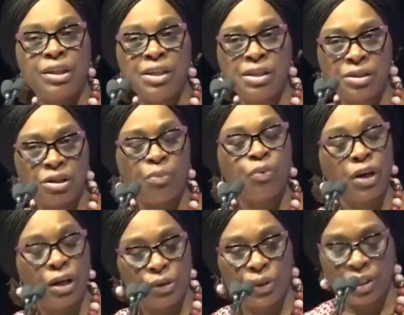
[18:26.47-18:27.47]
some
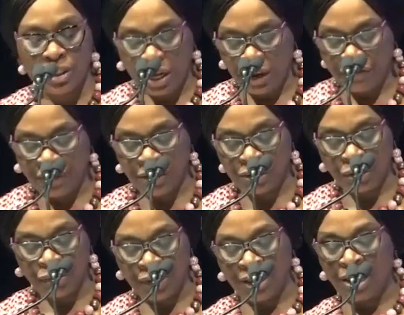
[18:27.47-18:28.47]
countries have these
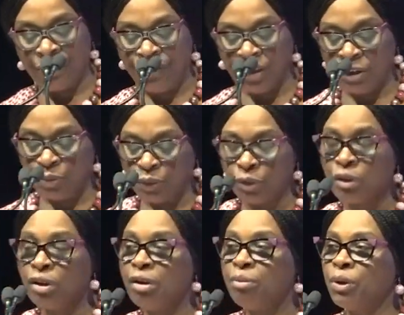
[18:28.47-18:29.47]
already available.
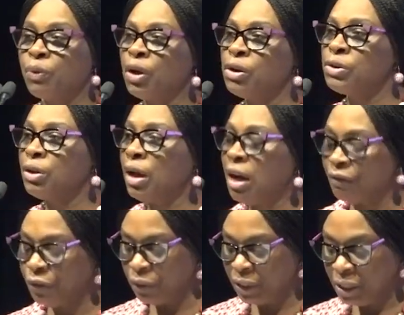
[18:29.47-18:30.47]
But we also have
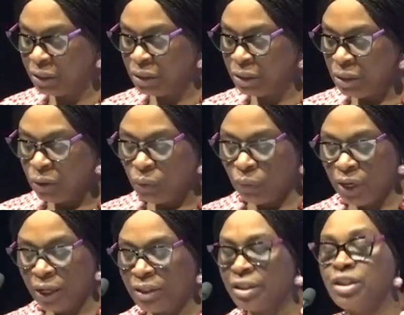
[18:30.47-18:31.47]
others
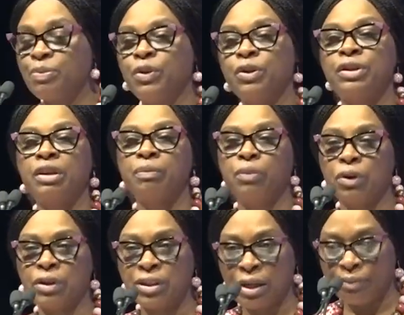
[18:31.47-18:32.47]
where these building
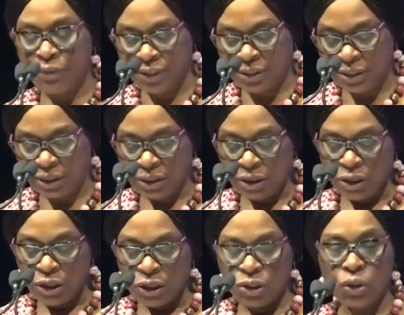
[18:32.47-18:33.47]
blocks are missing.
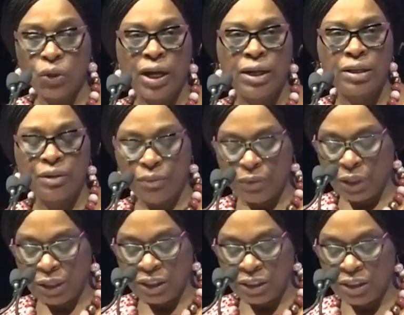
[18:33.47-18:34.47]
So,
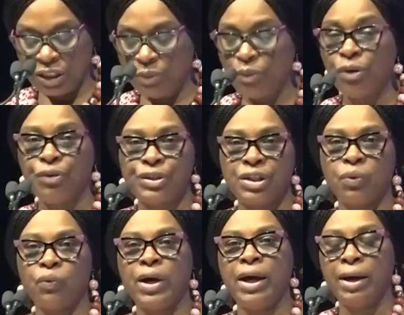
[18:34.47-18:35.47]
this is the main reason
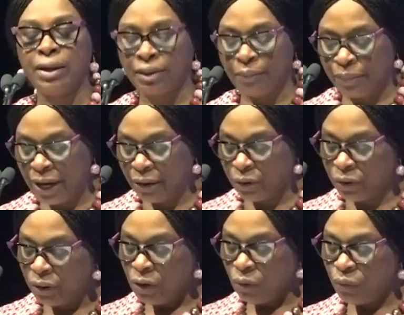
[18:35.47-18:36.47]
why at the bank
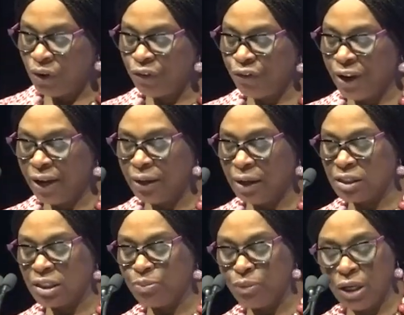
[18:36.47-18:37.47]
we
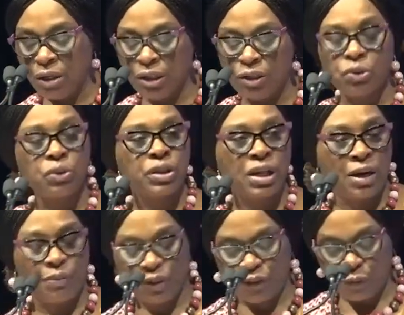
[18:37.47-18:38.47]
finance mainly two
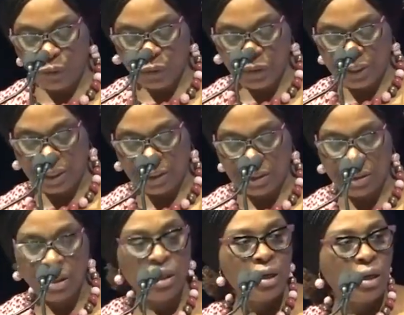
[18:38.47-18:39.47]
types of projects,
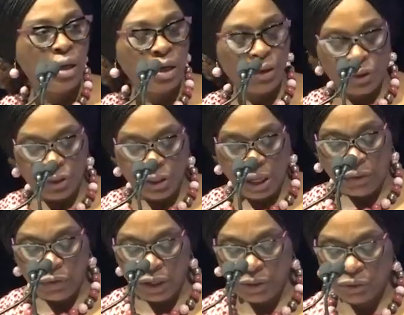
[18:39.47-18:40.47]
and
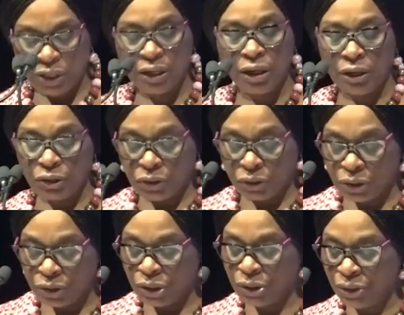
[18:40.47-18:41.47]
we're taking into
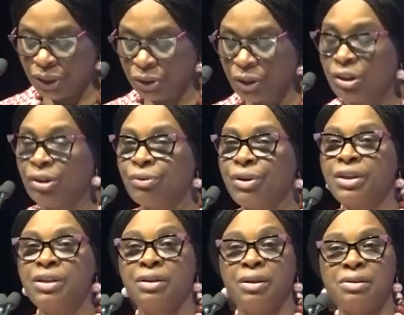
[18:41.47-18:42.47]
consideration the
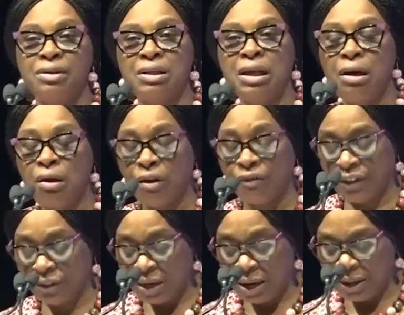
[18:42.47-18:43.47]
readiness of the
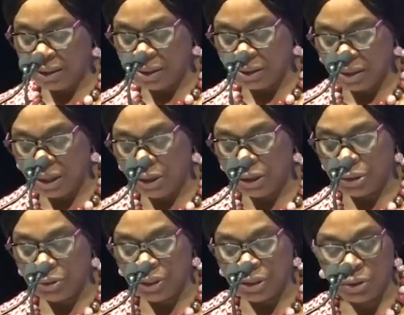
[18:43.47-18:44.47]
targeted
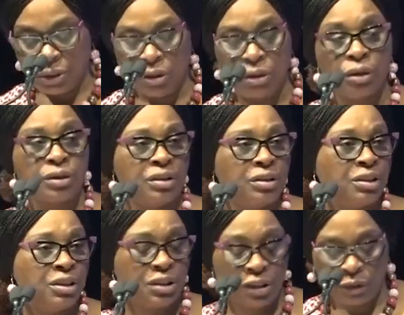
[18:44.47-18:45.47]
countries to unlock the
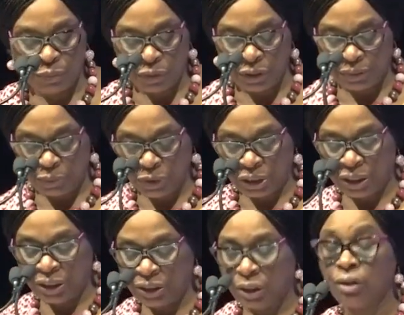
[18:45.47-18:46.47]
digital
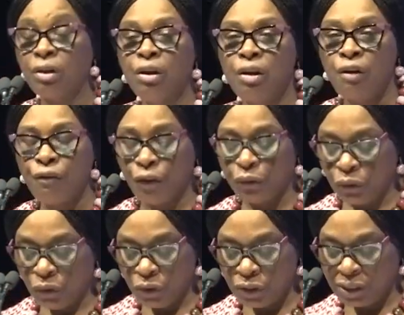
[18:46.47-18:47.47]
potential. For
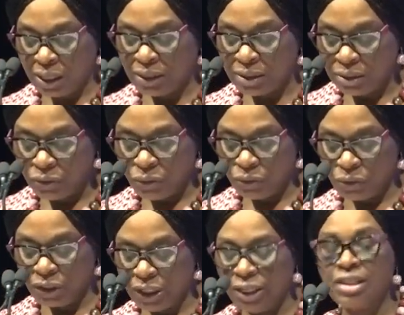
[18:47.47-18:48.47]
those that
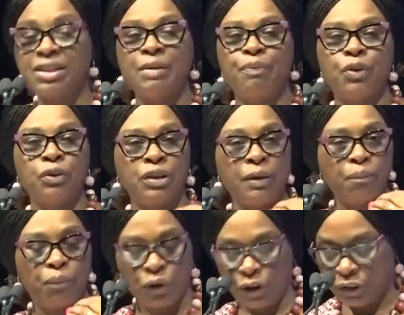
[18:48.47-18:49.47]
need the building
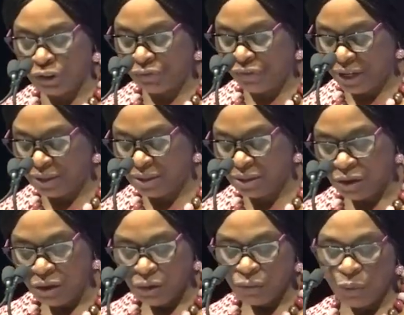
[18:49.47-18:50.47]
blocks first,
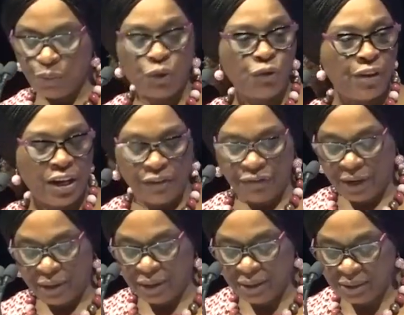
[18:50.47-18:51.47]
we provide
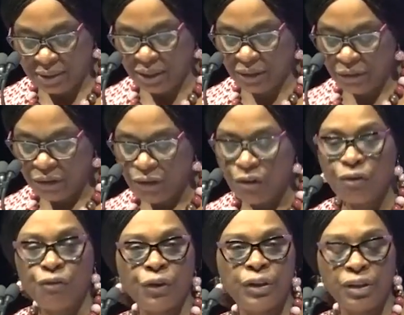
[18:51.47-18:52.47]
financing,
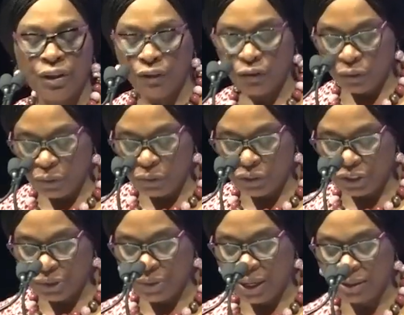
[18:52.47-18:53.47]
funding, loans,
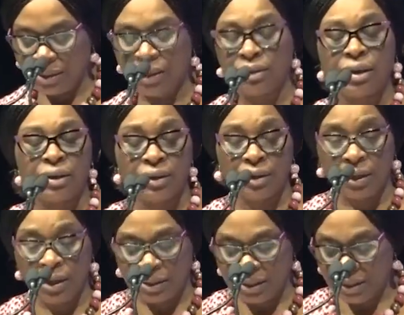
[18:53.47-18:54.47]
grants, and technical
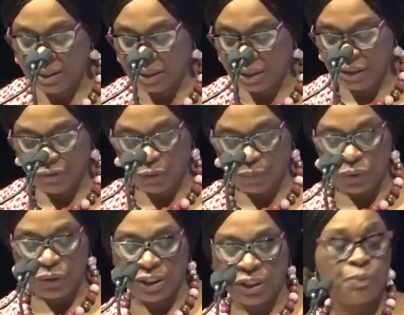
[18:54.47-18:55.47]
assistance for
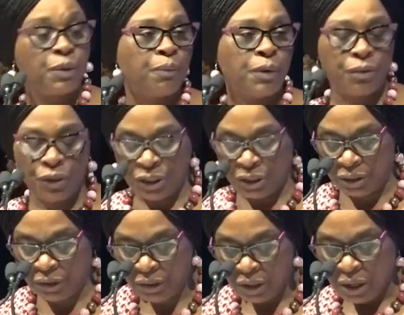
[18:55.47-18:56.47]
project
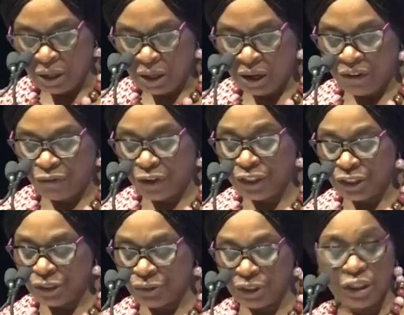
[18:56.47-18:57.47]
preparation for
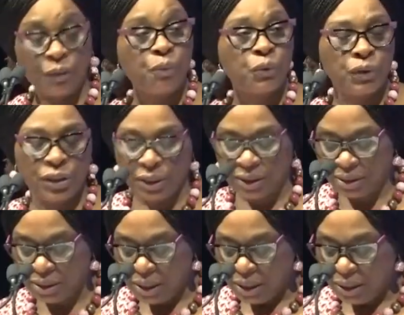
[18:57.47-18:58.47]
integrated
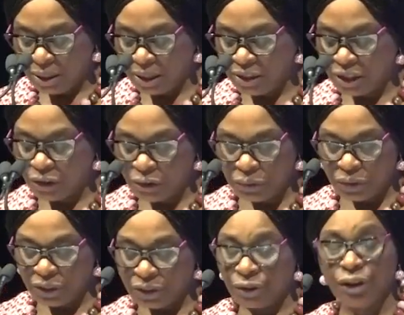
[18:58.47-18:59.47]
projects that include
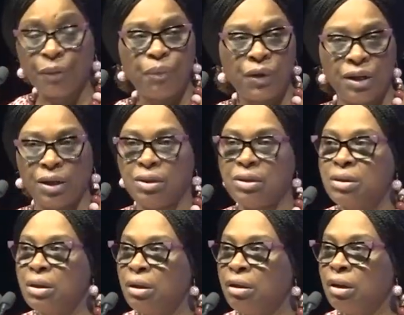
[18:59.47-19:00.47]
three pillars,
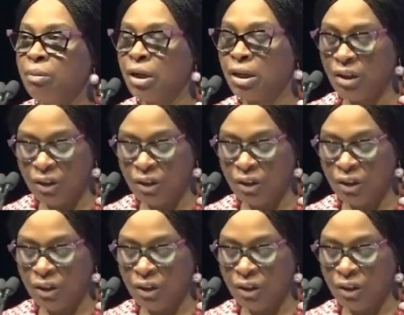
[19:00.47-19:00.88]
normally